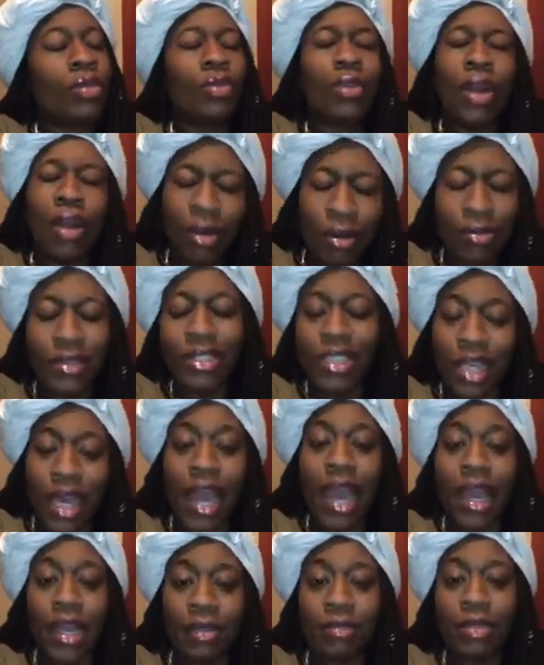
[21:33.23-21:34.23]
Go to
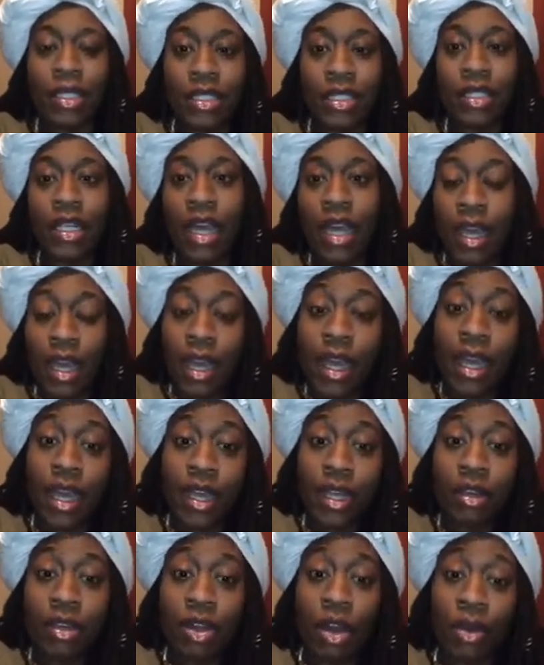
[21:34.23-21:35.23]
Atmos
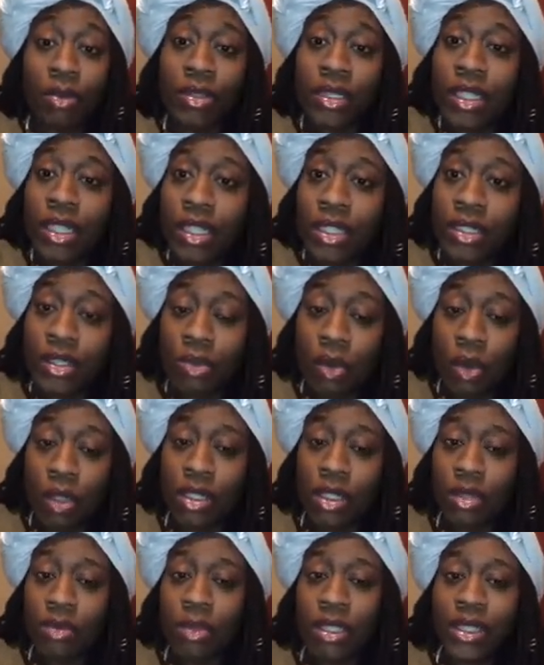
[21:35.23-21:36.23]
and go to these
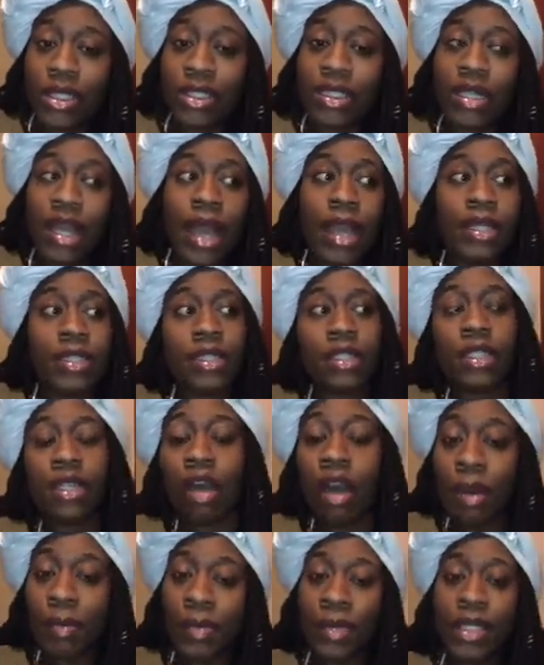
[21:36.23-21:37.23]
Nordstrom and Saks
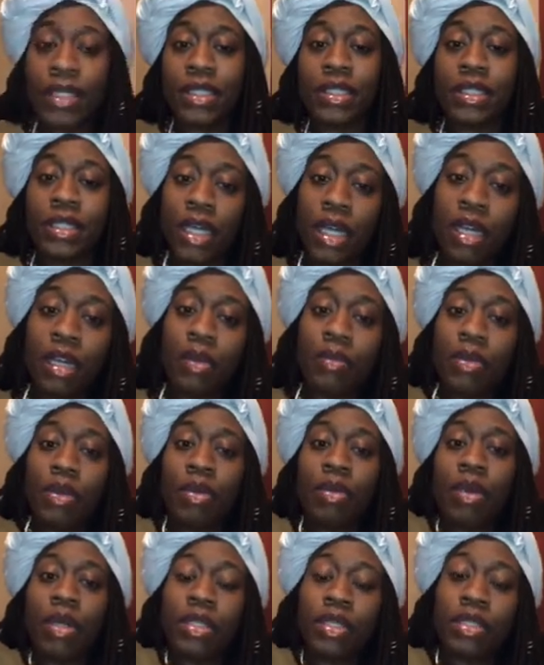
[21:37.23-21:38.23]
companies and tell them you
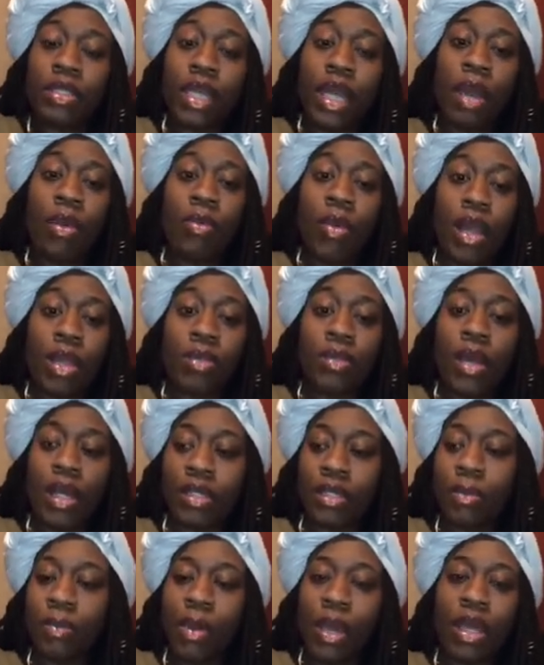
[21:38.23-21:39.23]
don't understand why you got
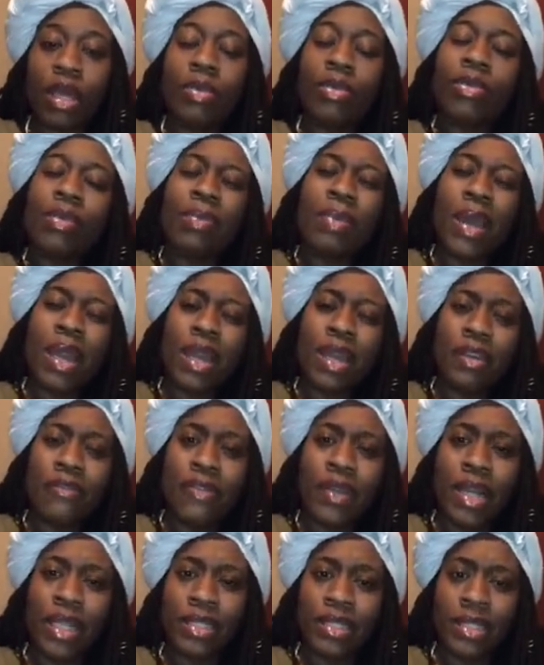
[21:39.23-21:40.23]
to pay them. You paying them for
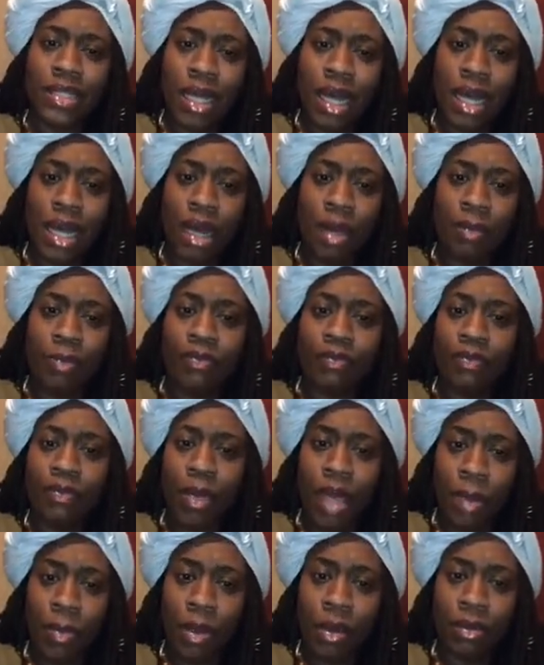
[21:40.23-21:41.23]
their time,
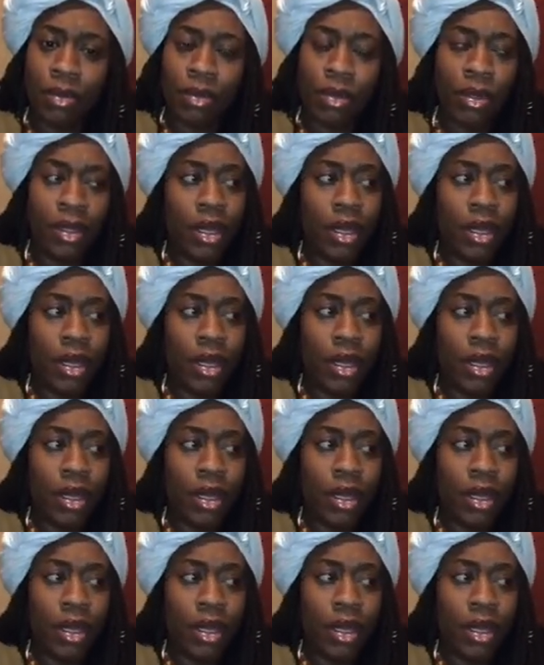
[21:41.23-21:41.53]
people.